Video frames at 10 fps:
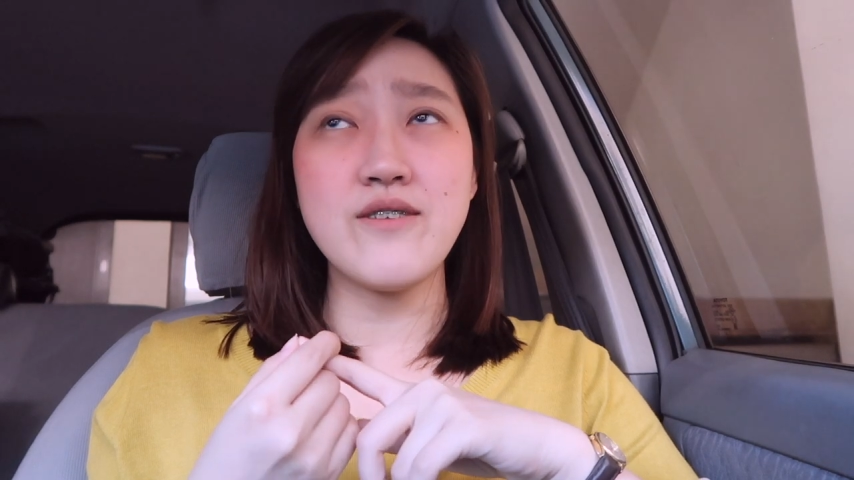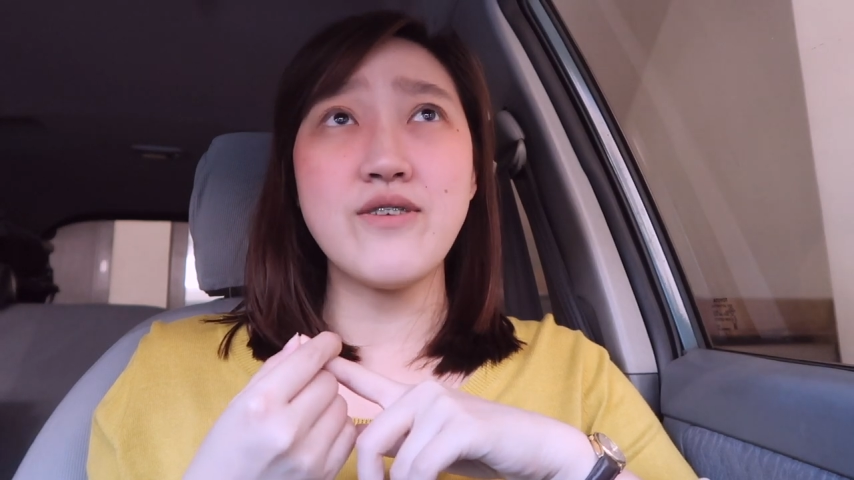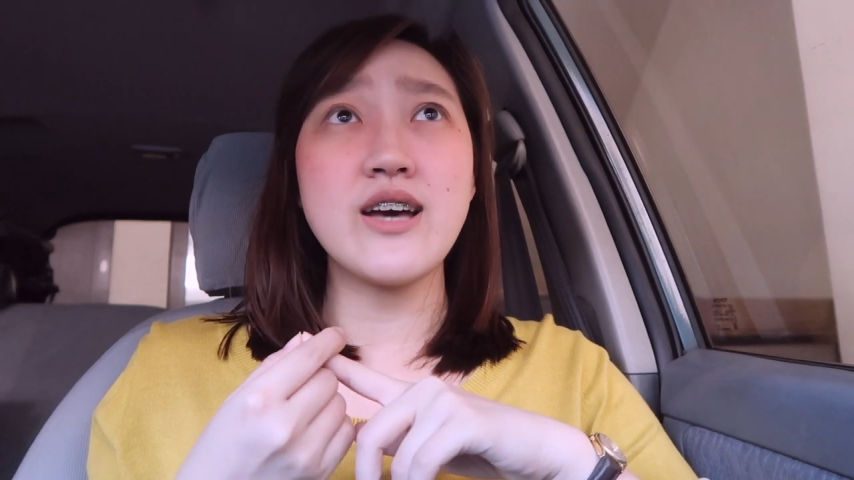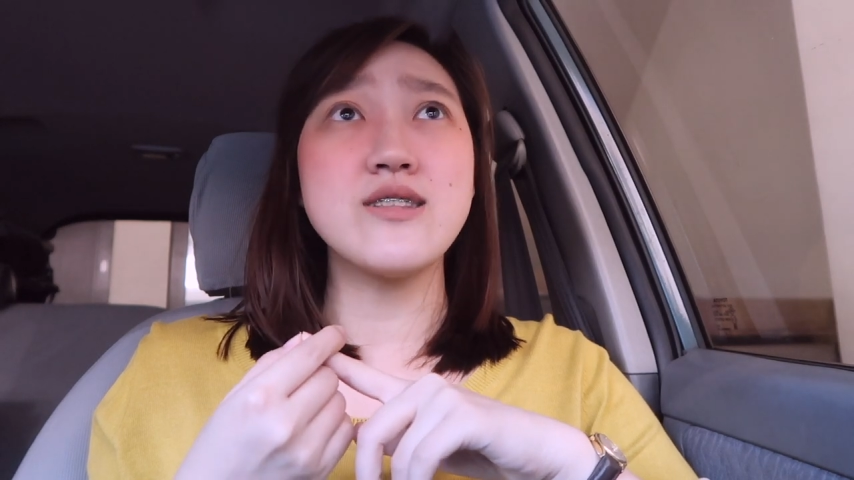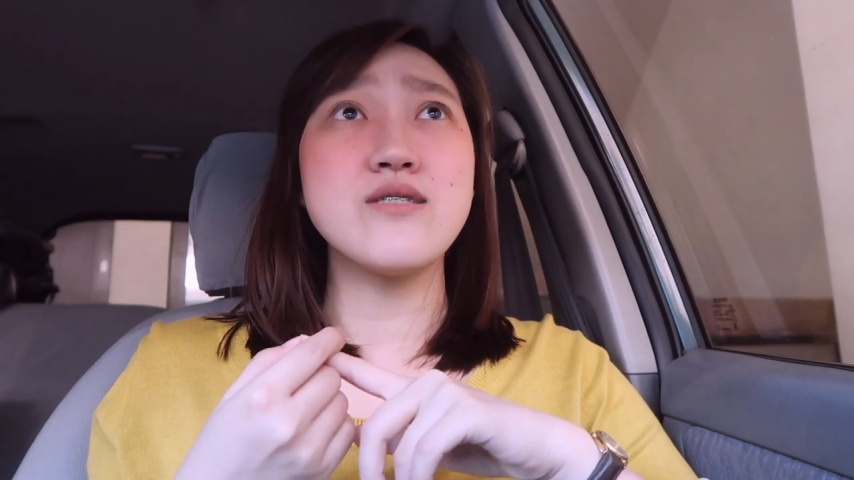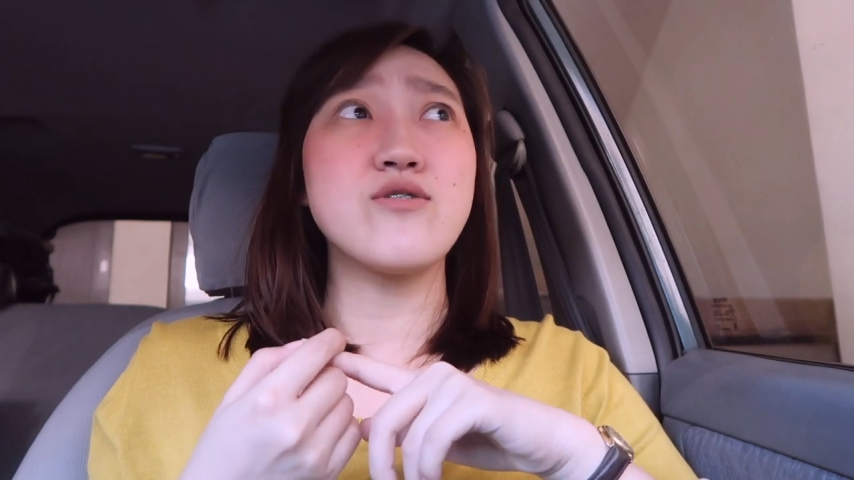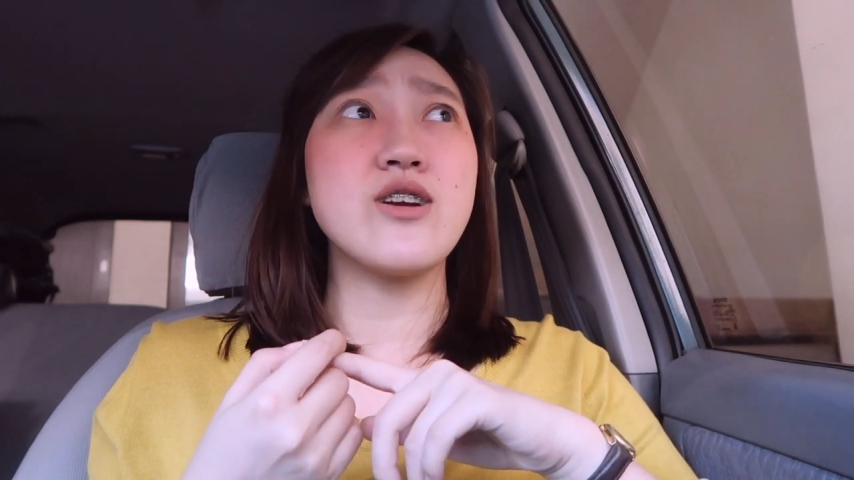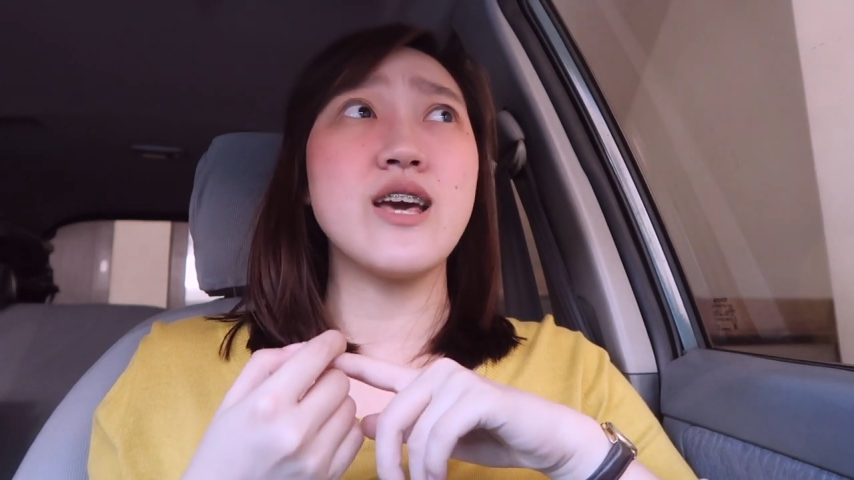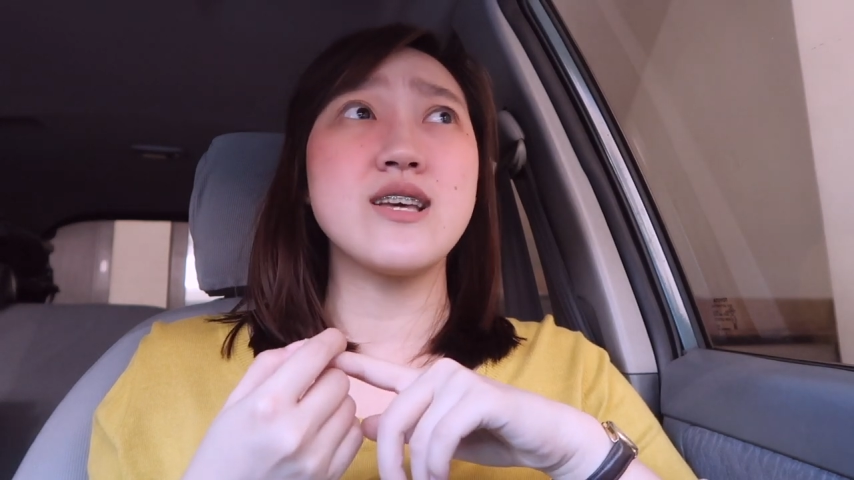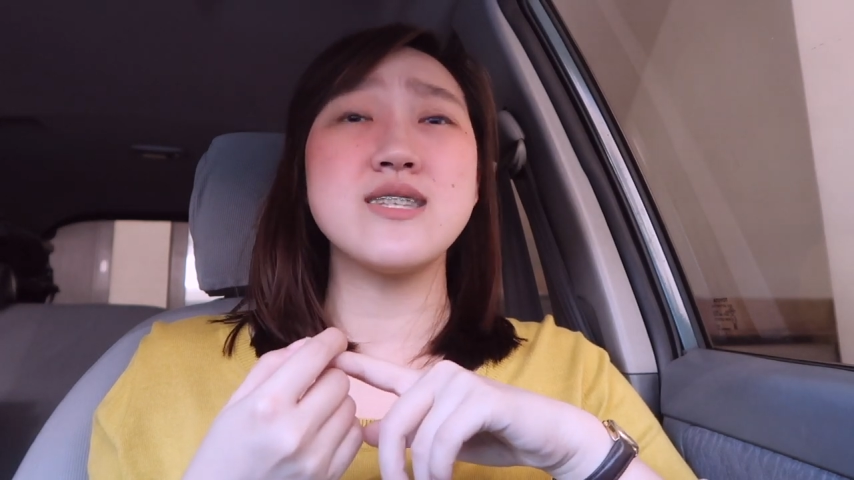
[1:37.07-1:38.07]
I've had it for
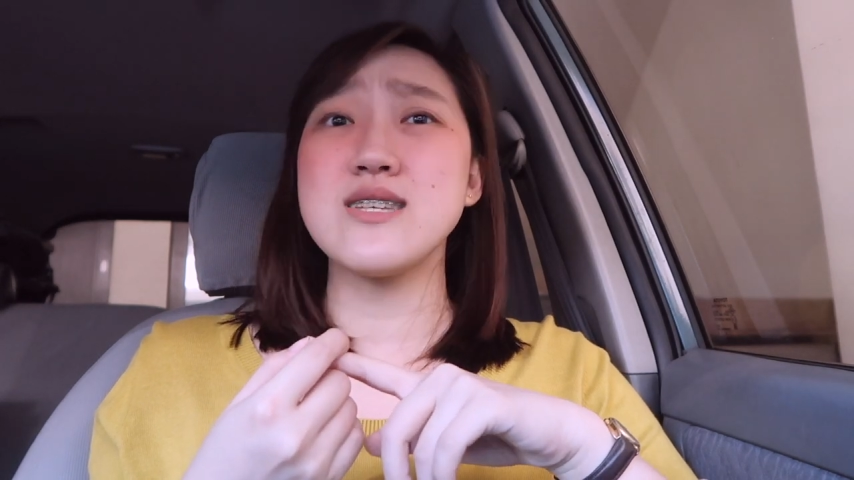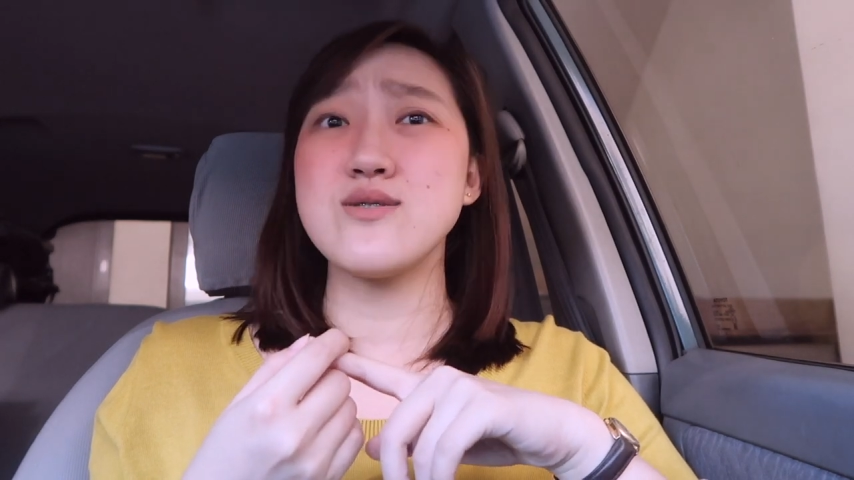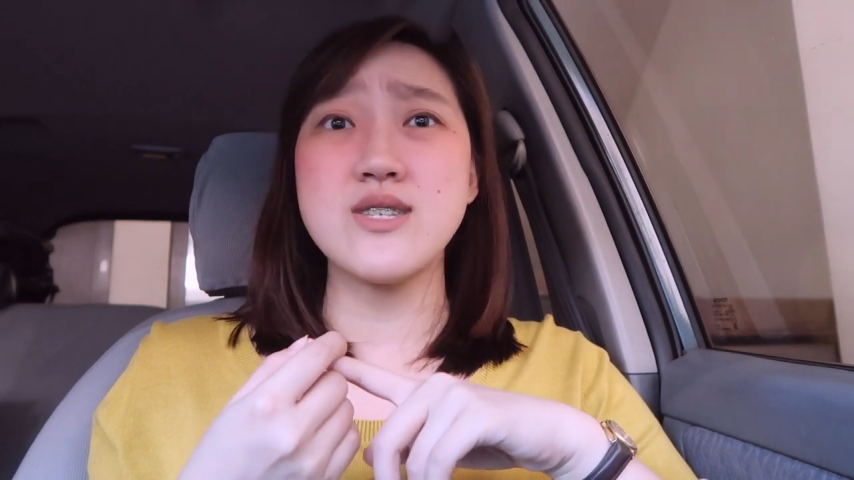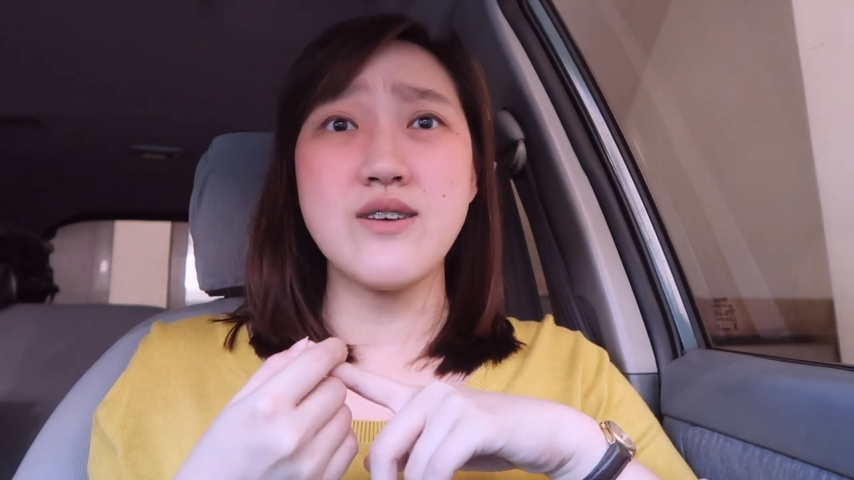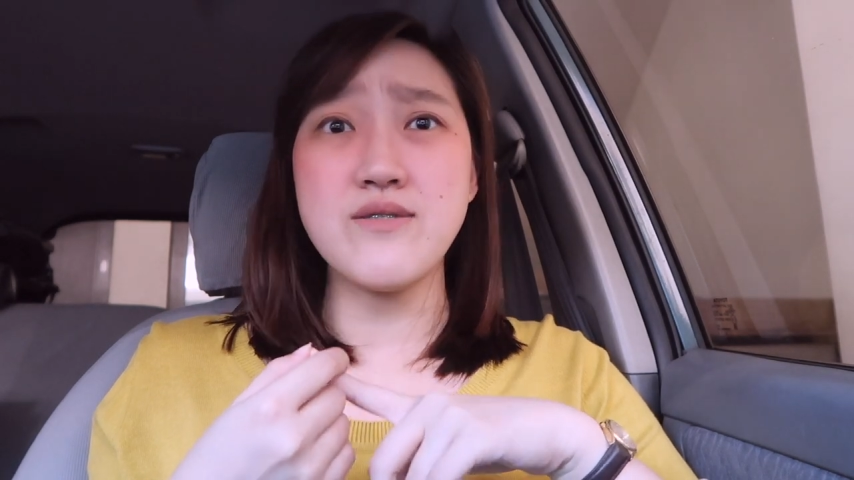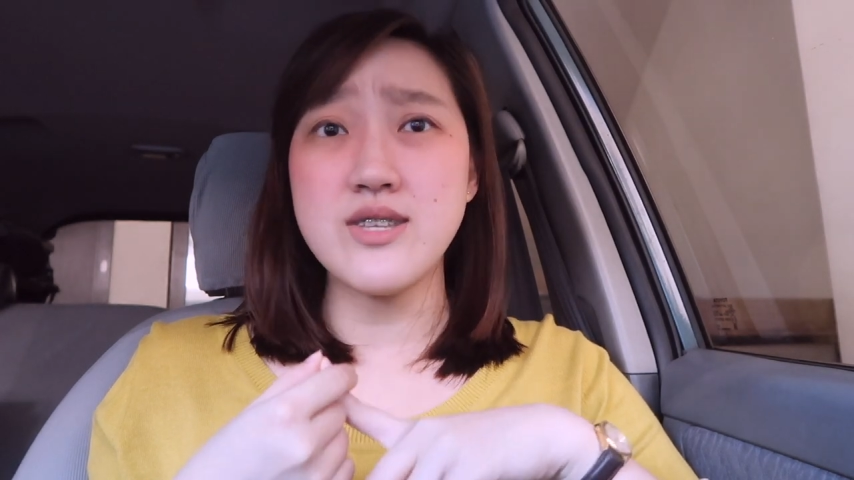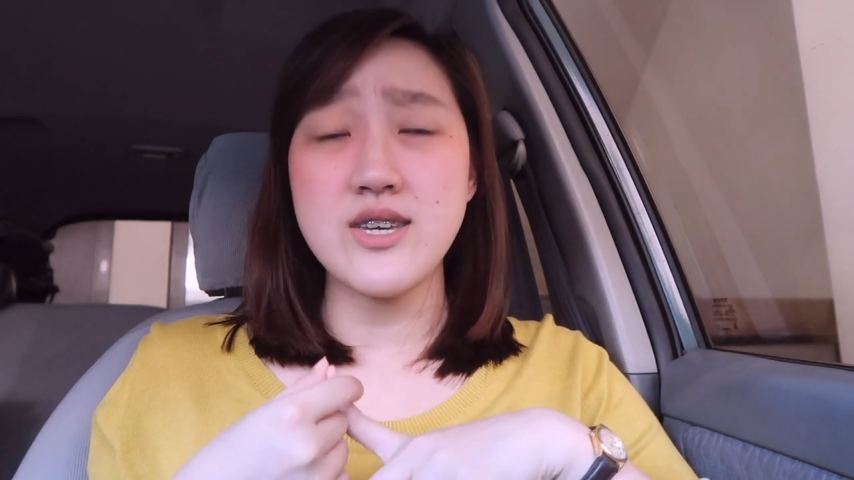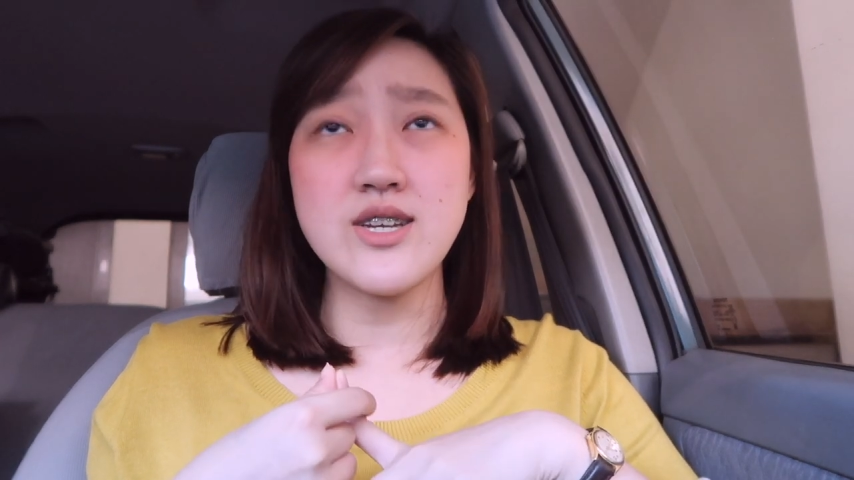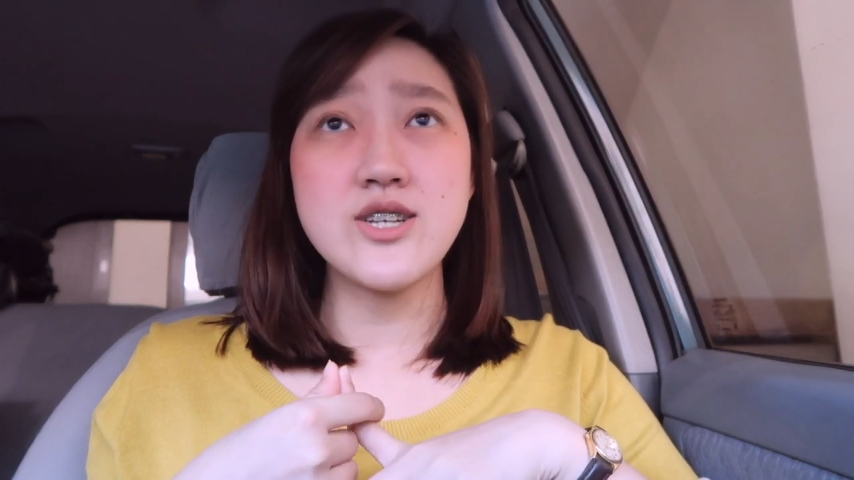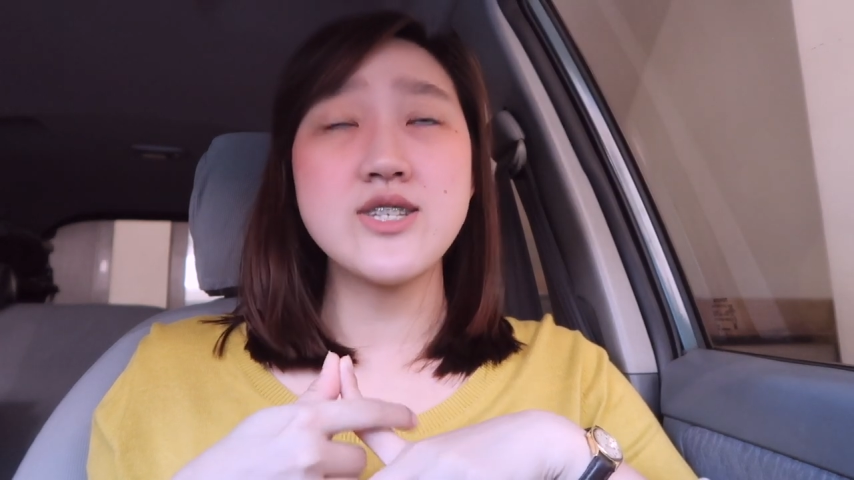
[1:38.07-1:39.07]
like 6 to 7
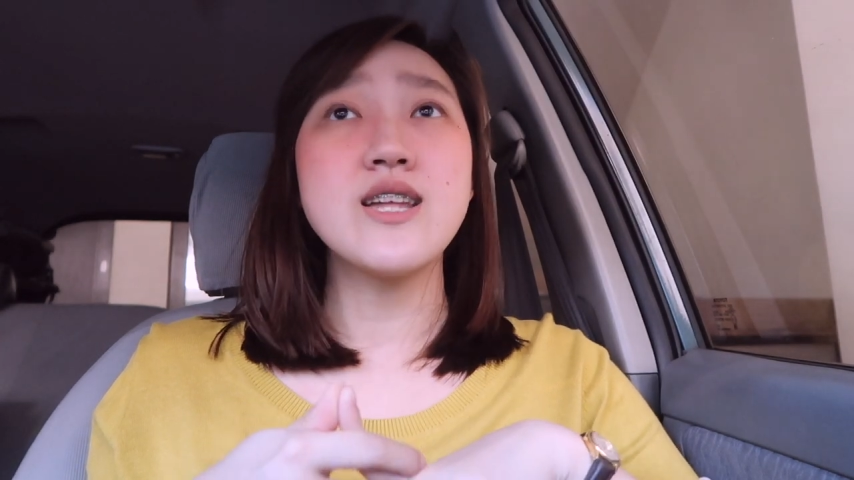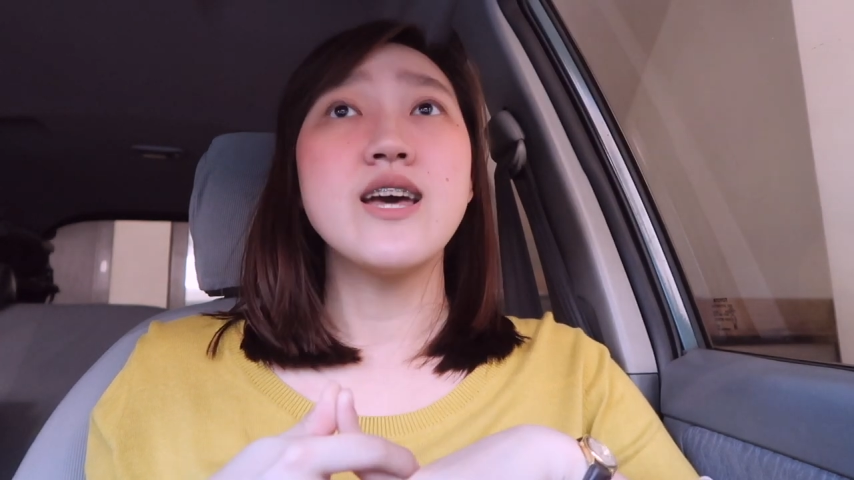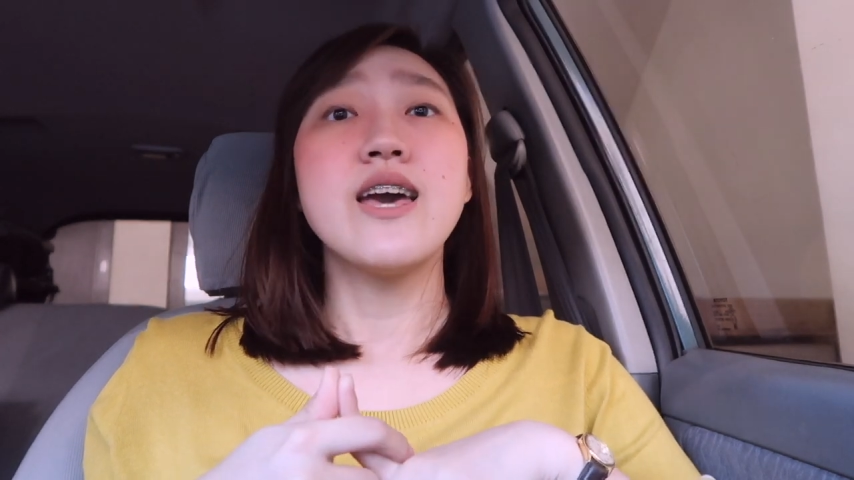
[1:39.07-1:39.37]
years.